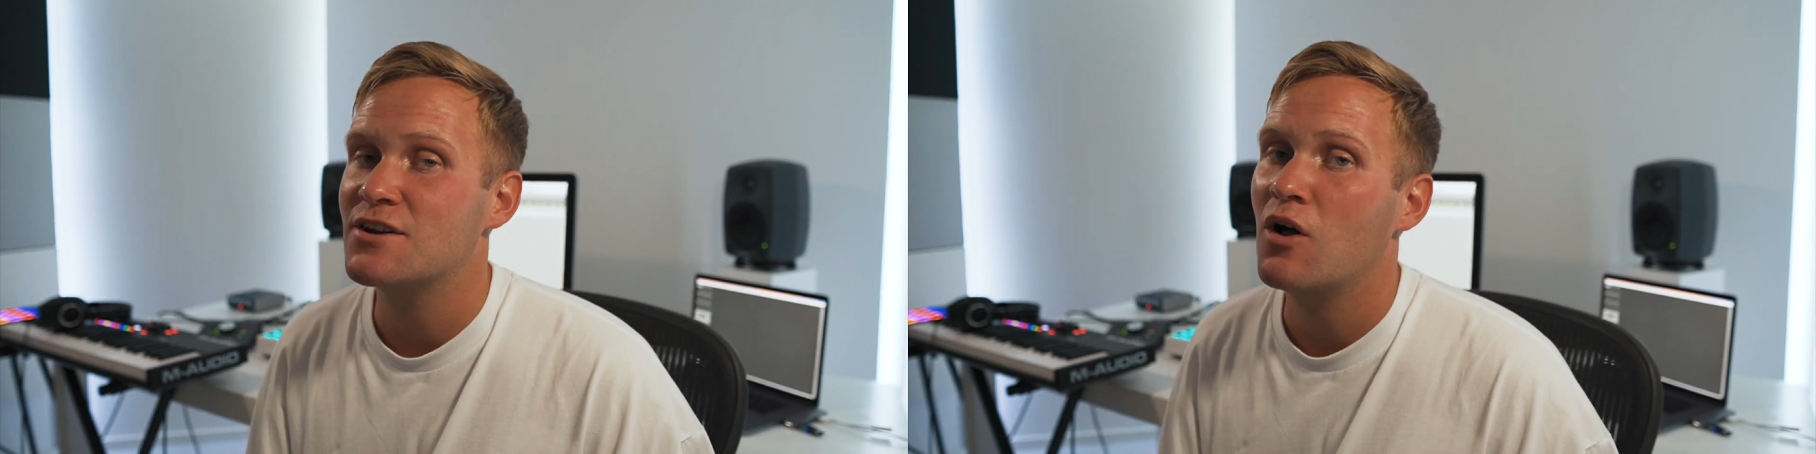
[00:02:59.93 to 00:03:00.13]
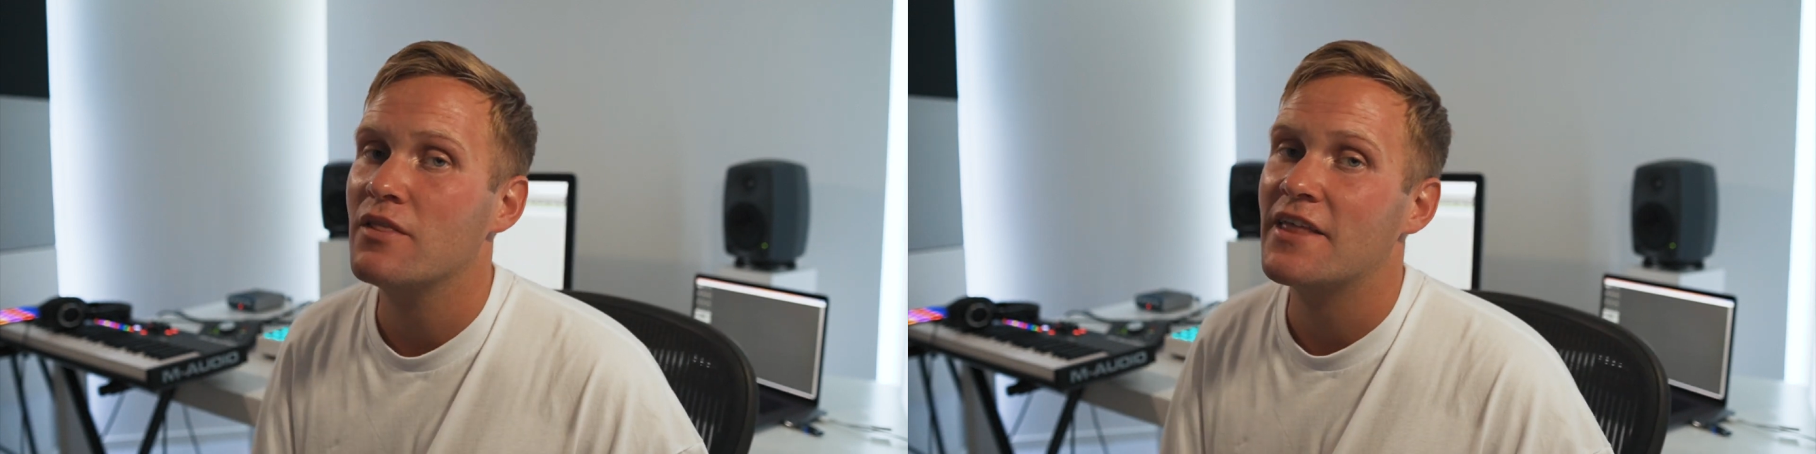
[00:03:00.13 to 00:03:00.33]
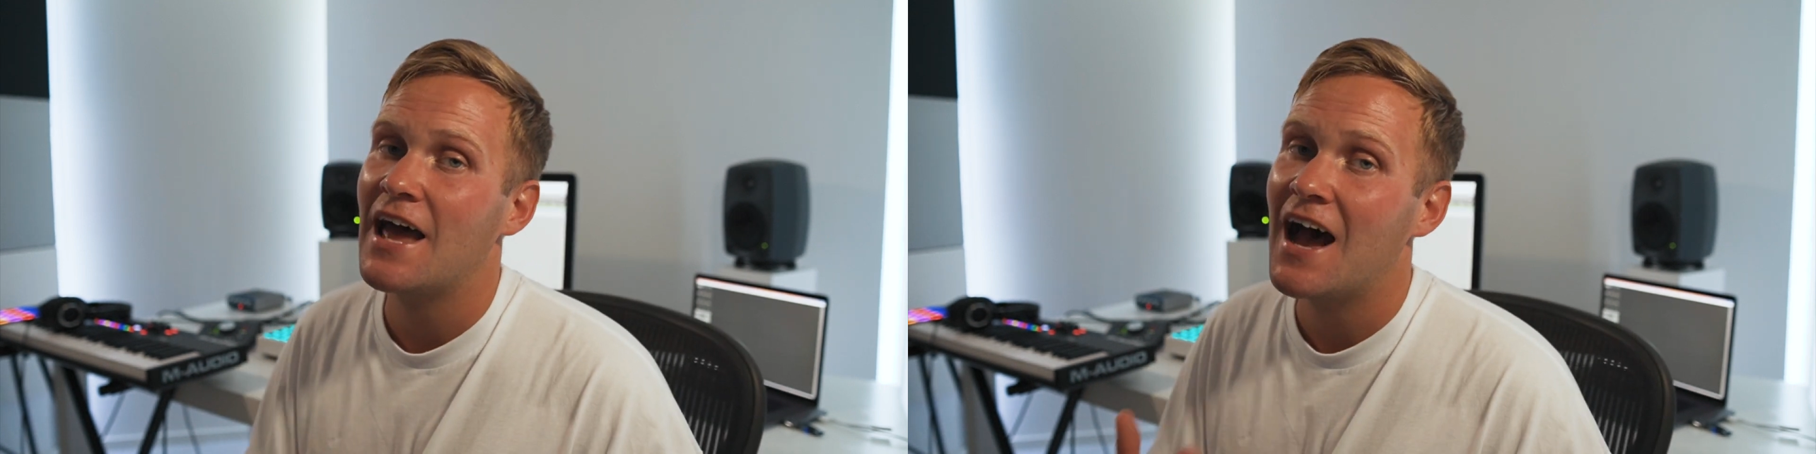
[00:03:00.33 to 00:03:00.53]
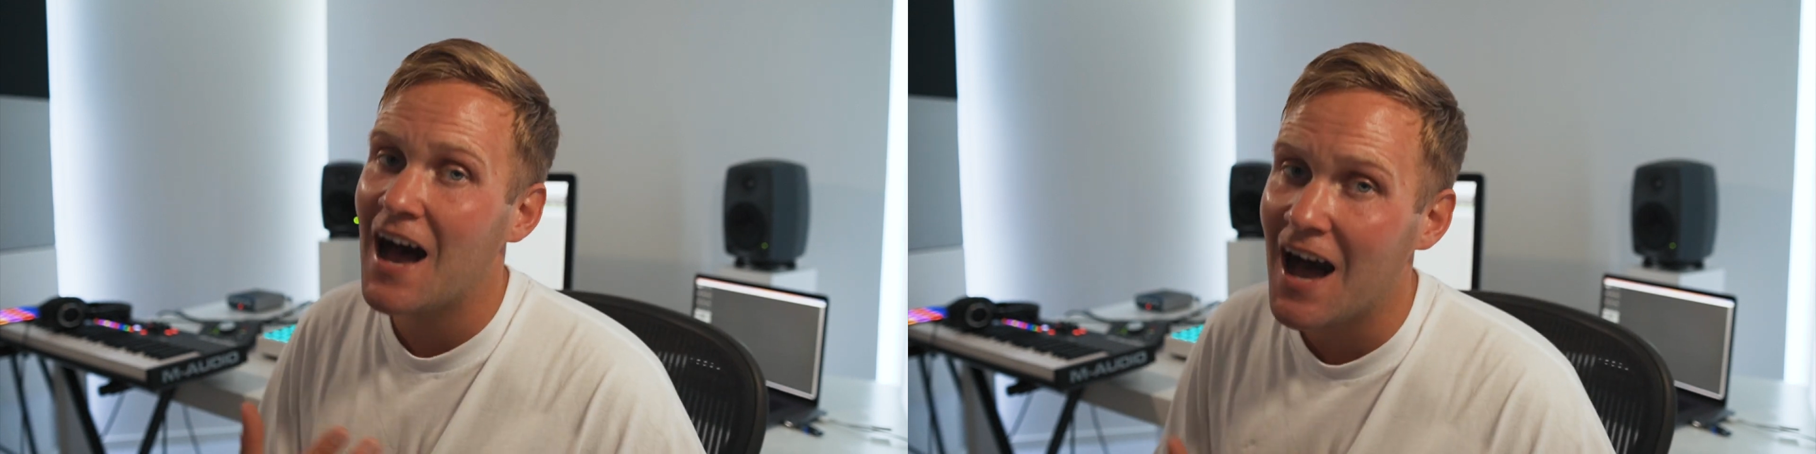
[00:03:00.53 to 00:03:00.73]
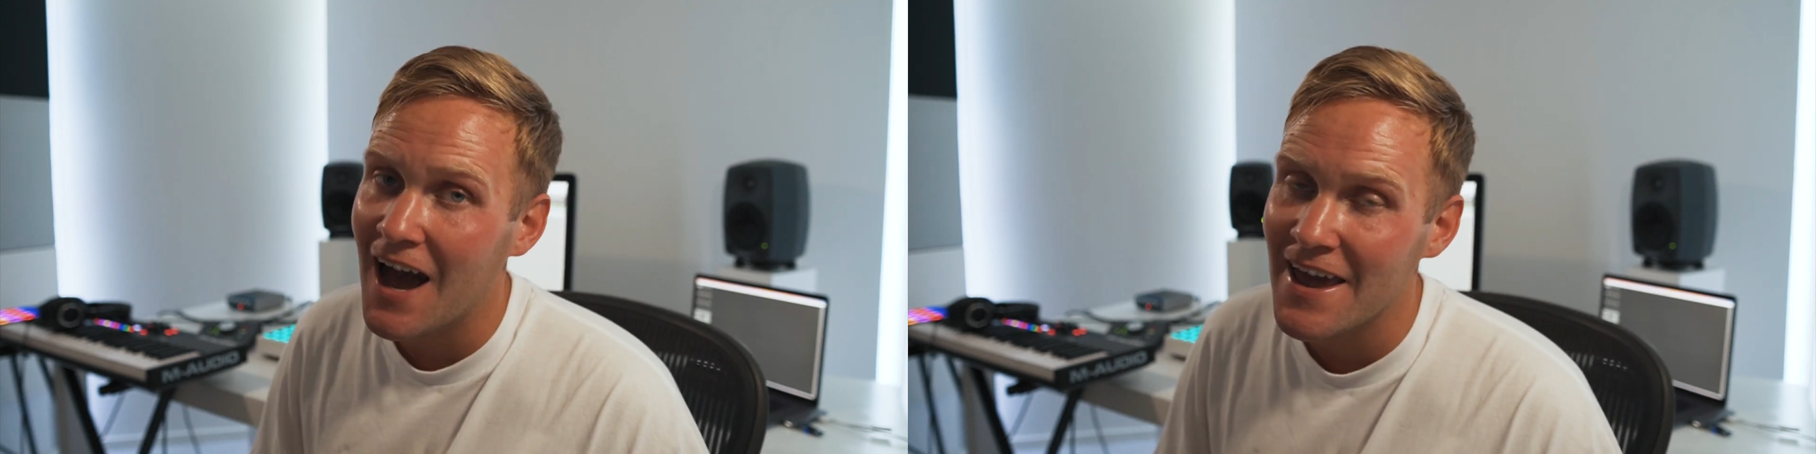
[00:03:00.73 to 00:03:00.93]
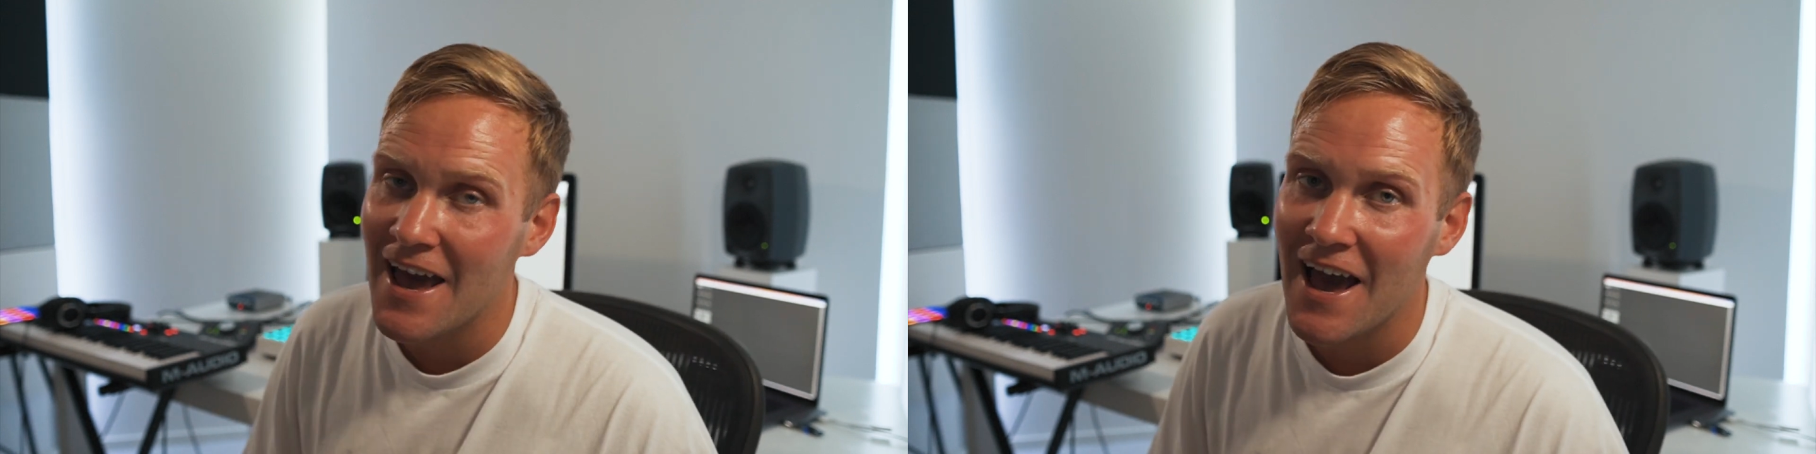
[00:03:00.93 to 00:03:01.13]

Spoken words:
at all that I